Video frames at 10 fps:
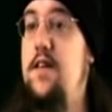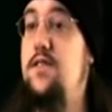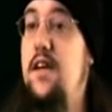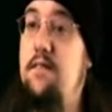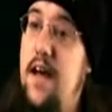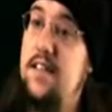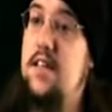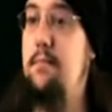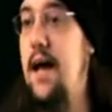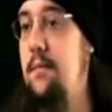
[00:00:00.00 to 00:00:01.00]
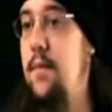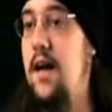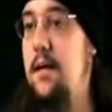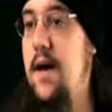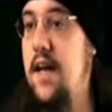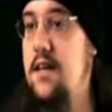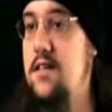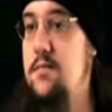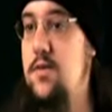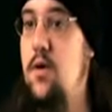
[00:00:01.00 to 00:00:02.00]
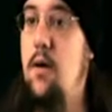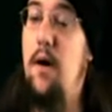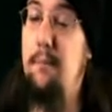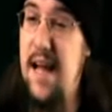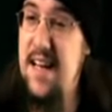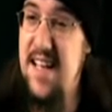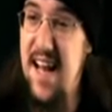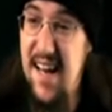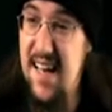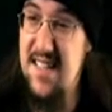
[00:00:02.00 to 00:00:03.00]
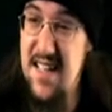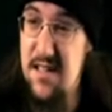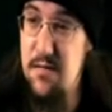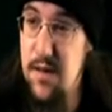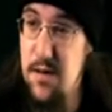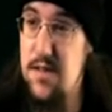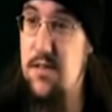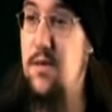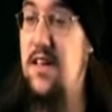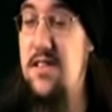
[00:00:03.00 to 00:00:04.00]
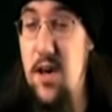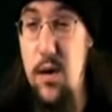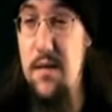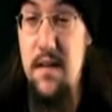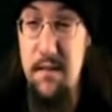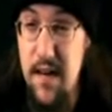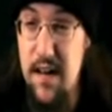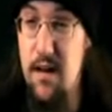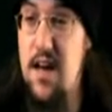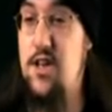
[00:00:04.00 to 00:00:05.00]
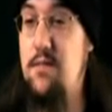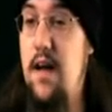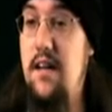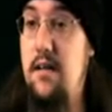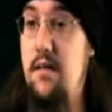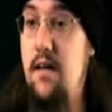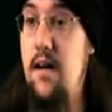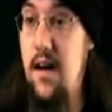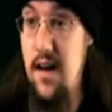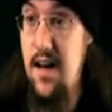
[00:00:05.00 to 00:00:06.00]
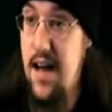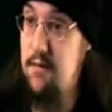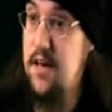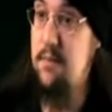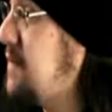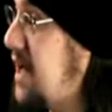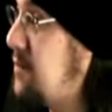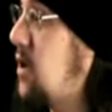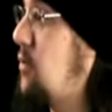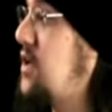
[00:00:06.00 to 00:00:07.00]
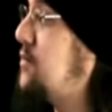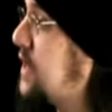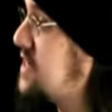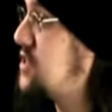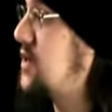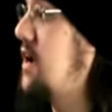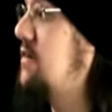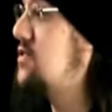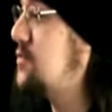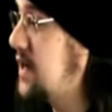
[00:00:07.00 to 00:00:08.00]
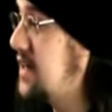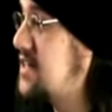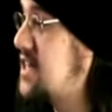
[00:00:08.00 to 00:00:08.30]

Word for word: It features advanced command binding mechanisms while maintaining its ease of use through an intuitive configuration menu. Every command bar where you place your character's